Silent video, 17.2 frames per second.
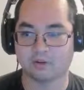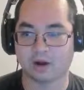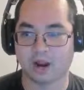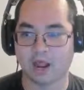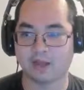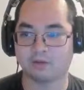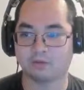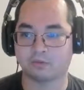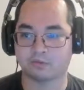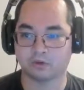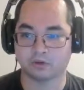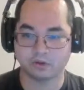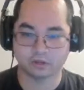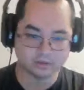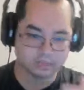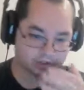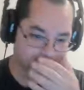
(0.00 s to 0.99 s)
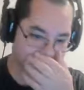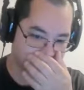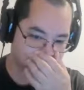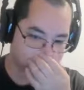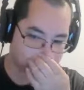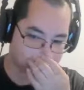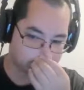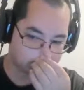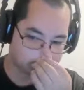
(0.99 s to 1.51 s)
I really like the
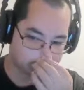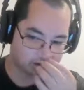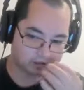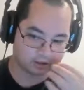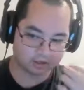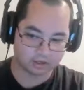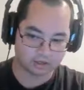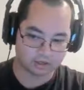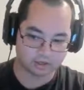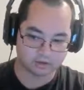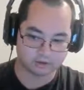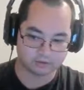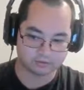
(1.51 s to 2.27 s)
Midgard part of